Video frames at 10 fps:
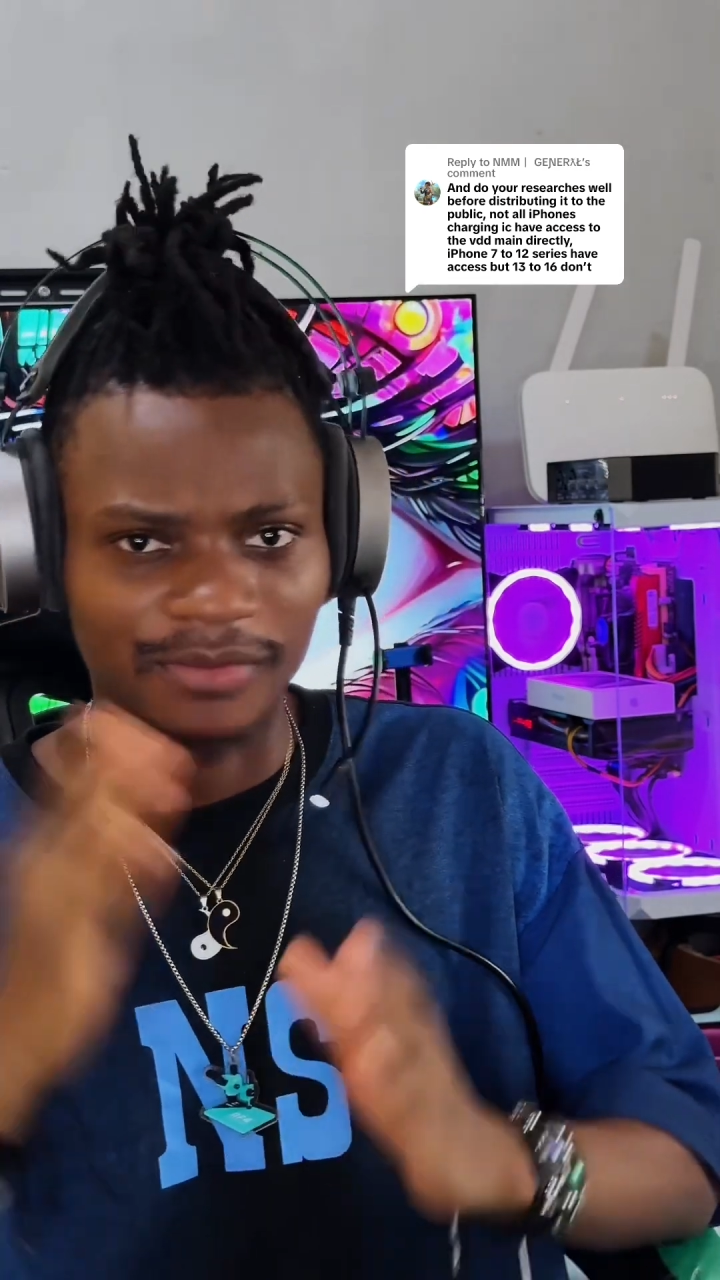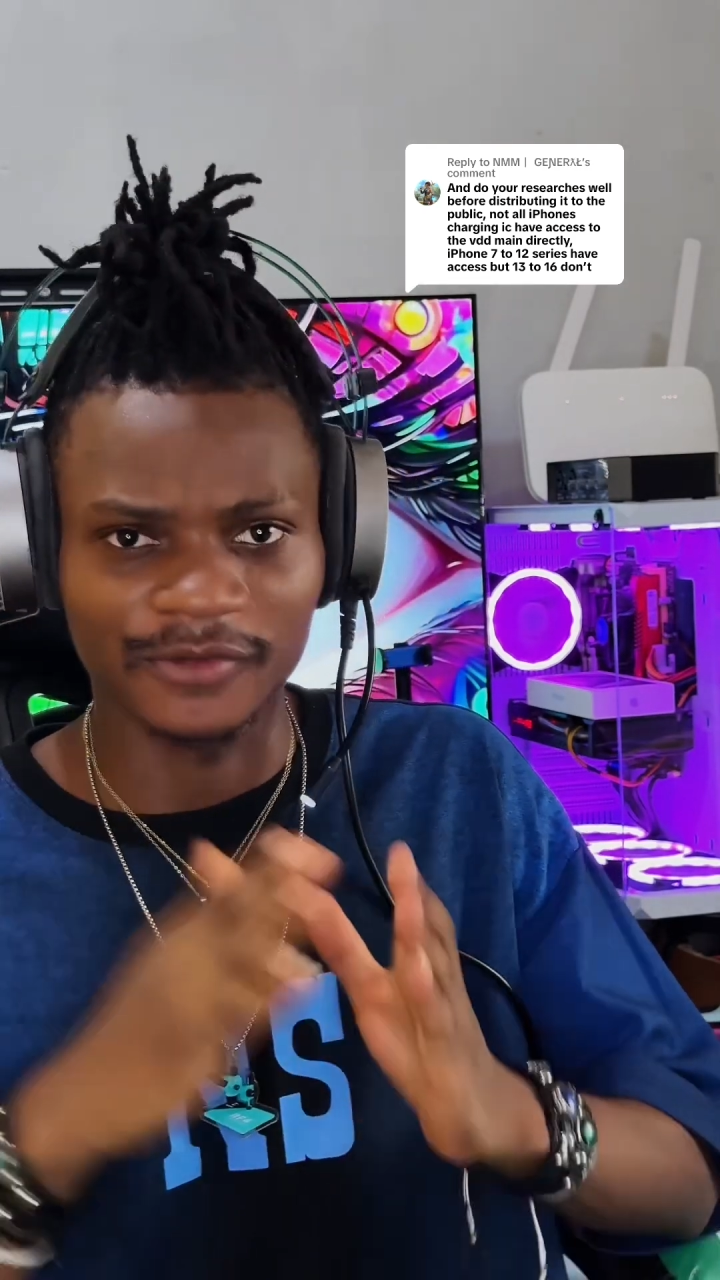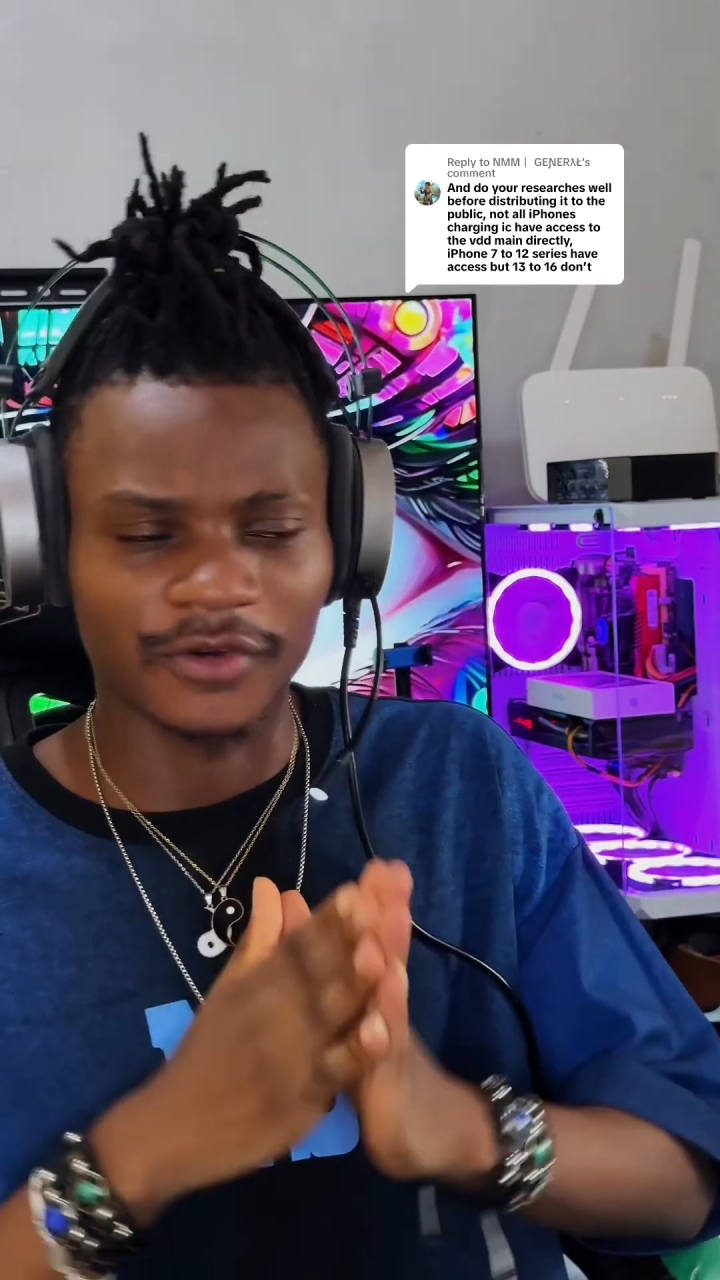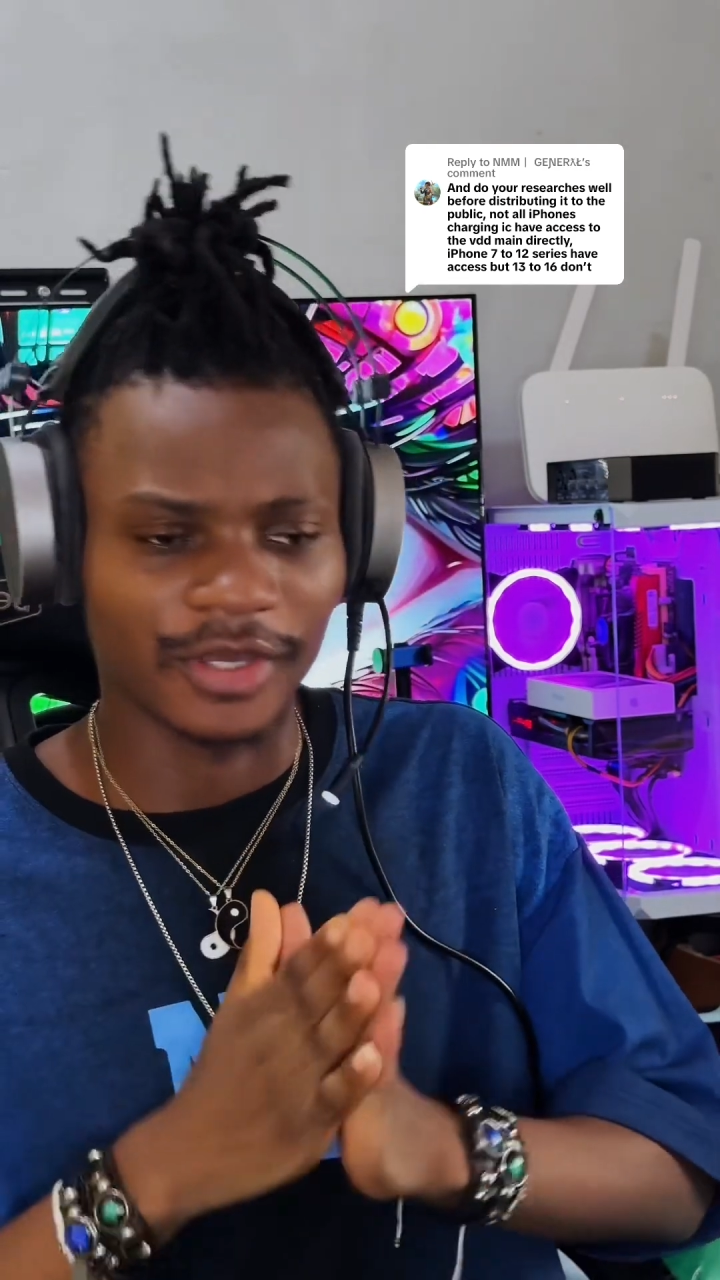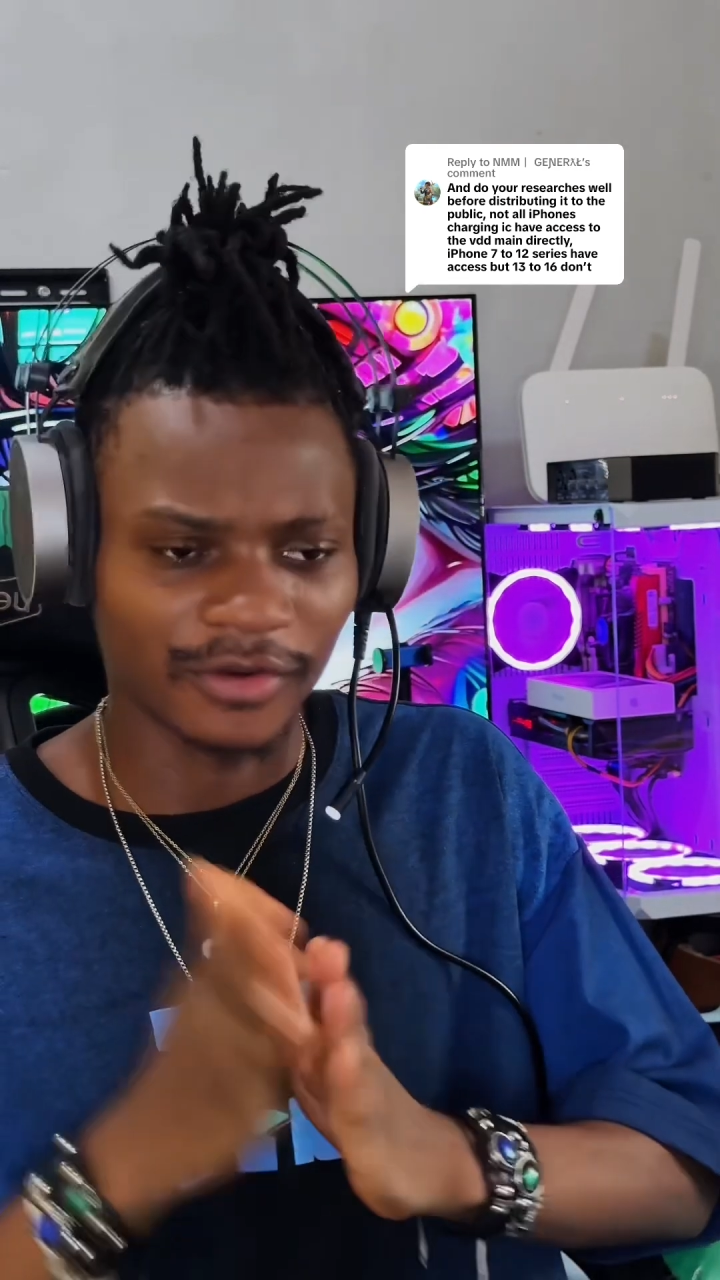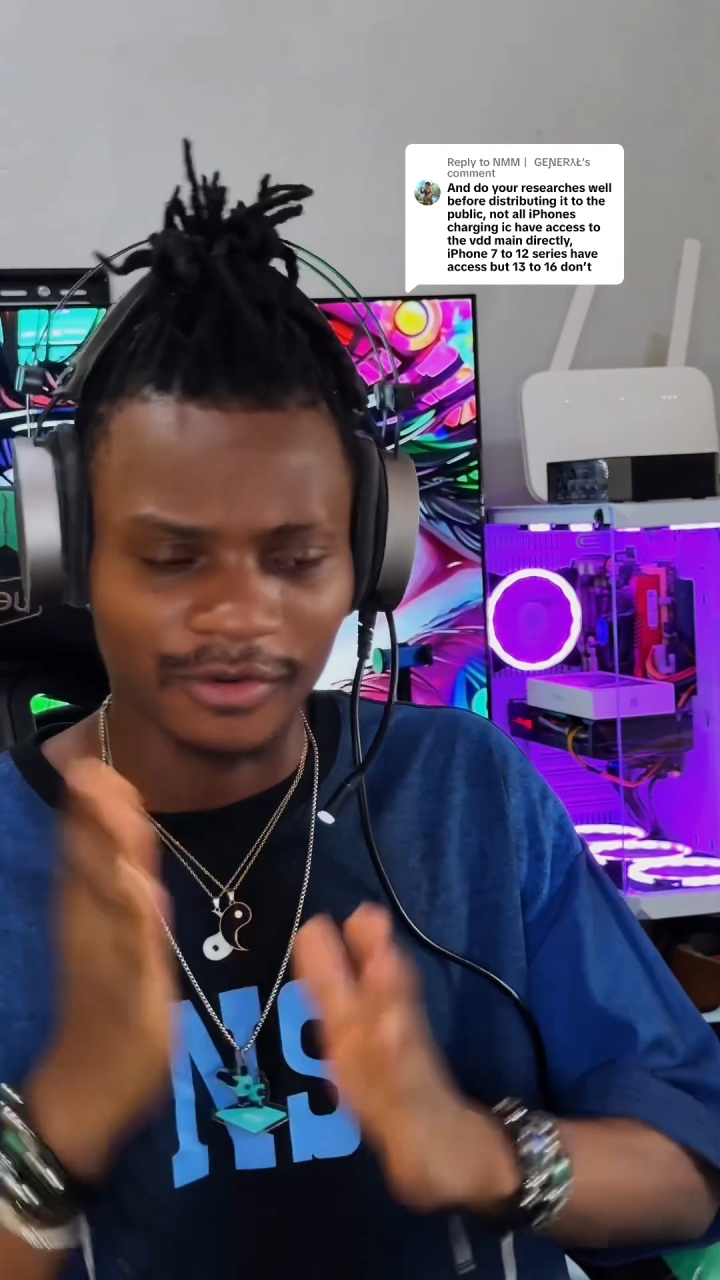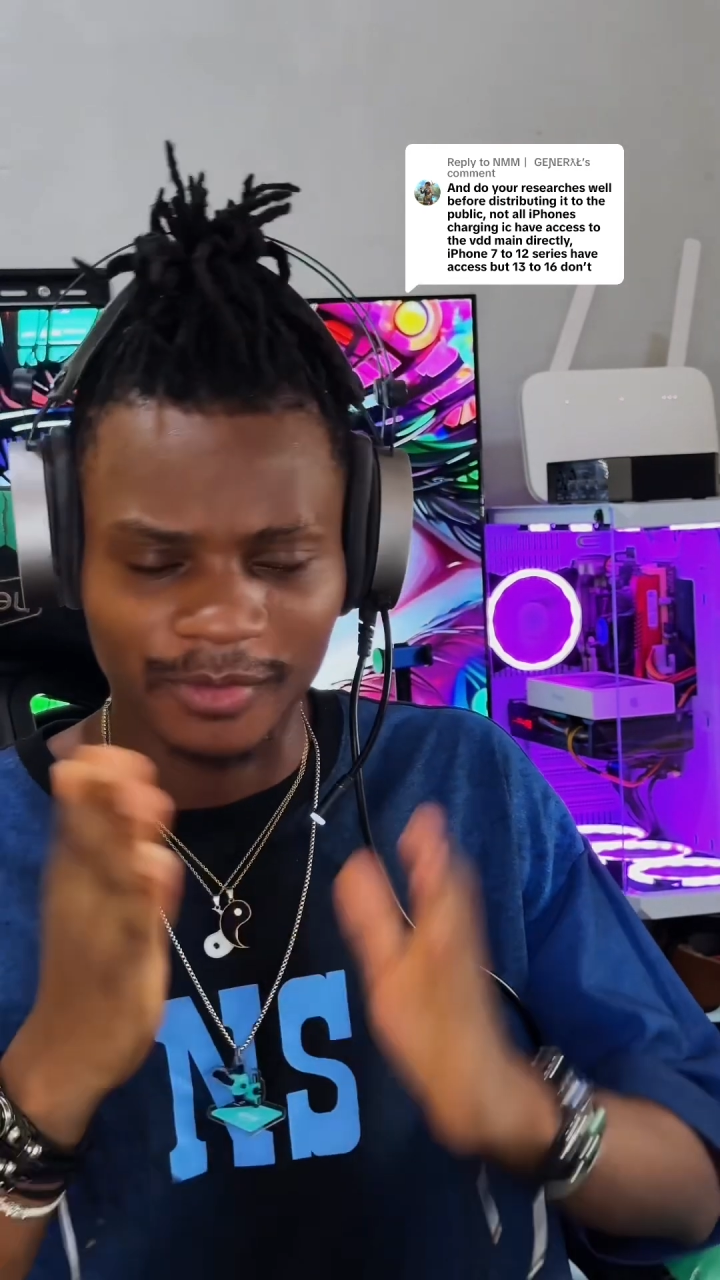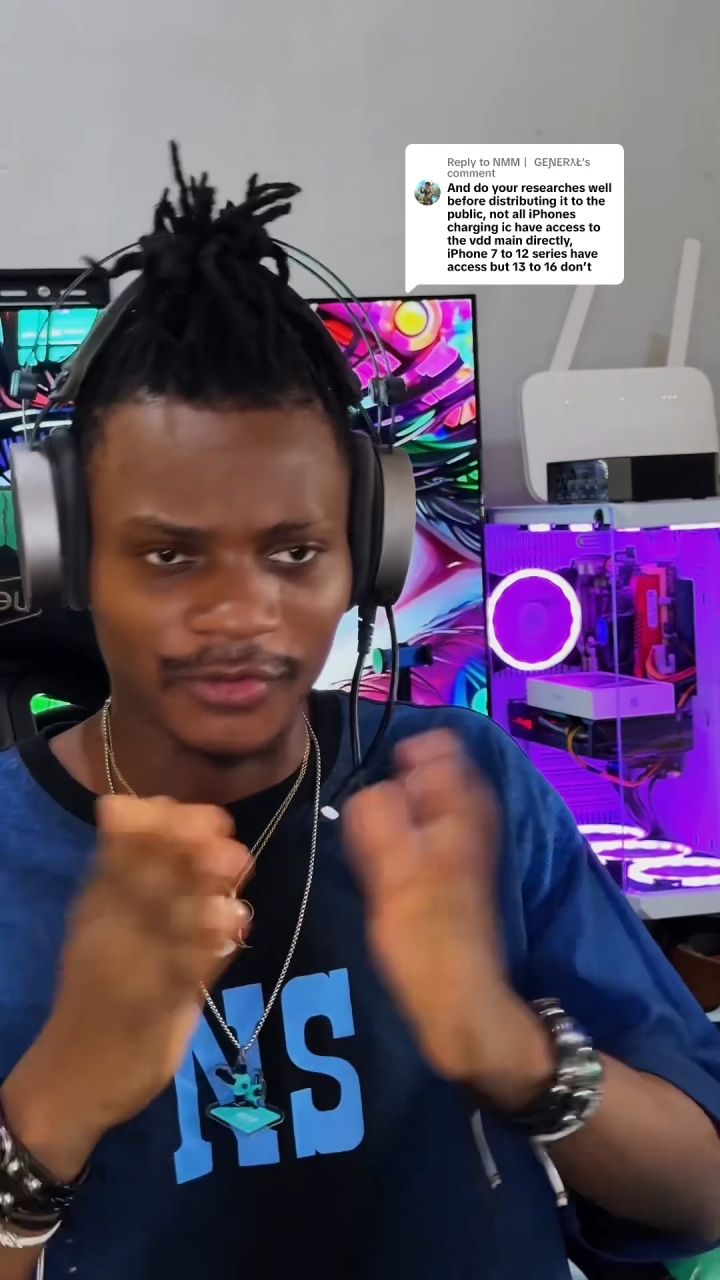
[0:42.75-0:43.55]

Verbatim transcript: before I come